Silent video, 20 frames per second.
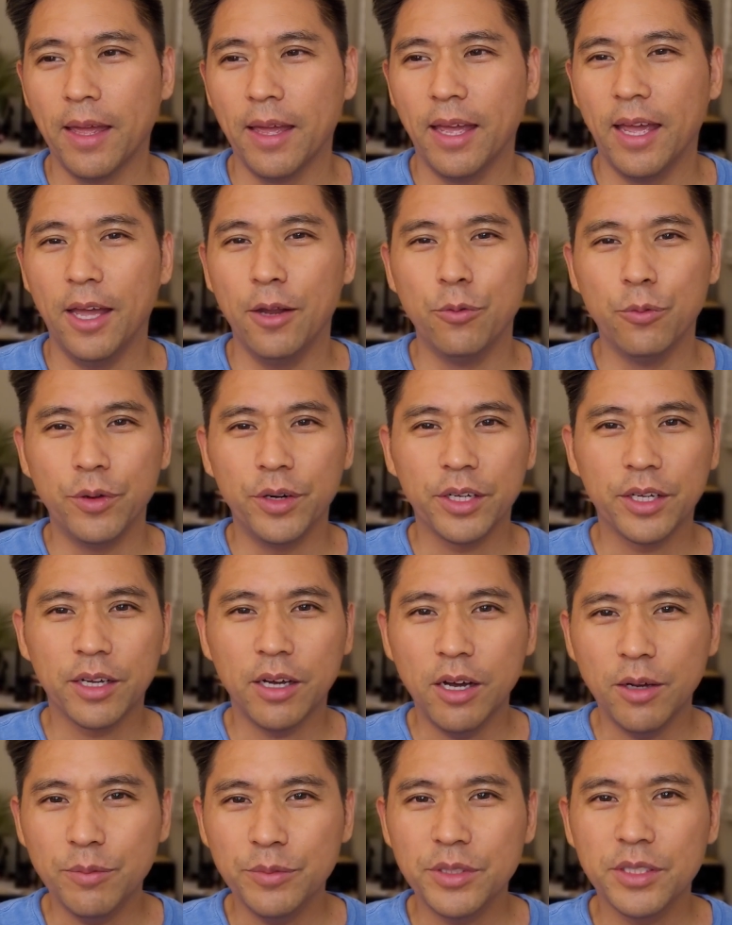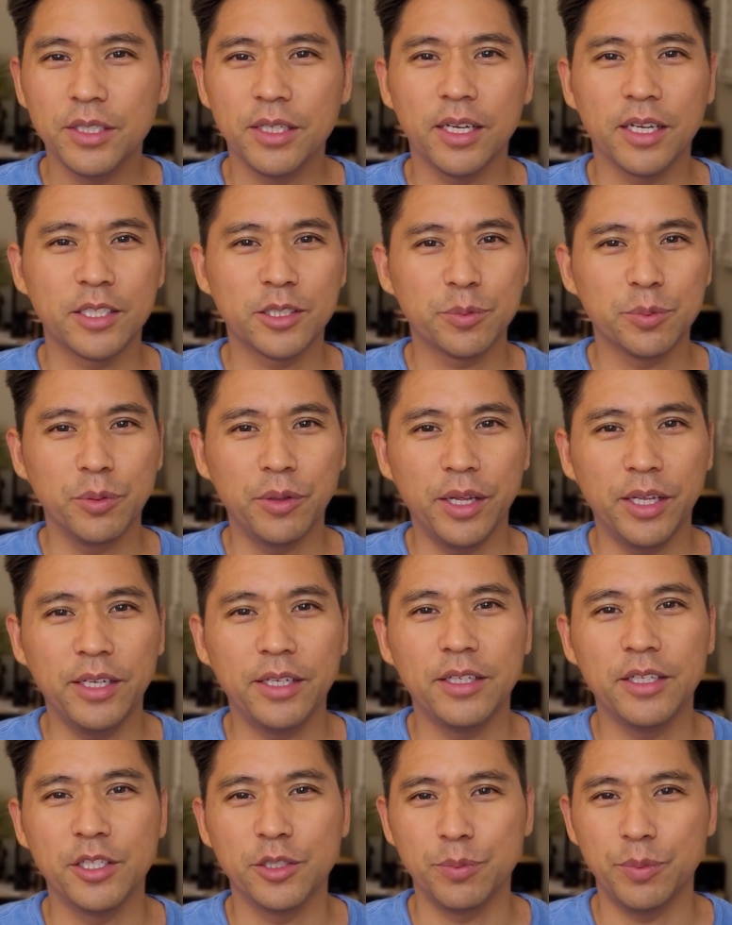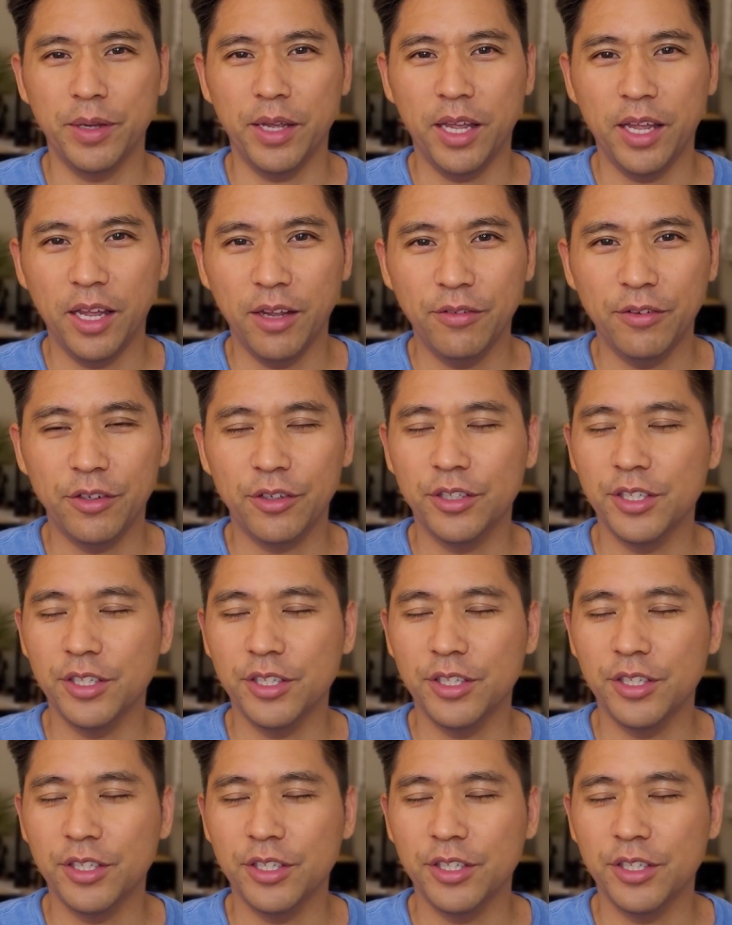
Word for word: And when it comes to explaining his behavior,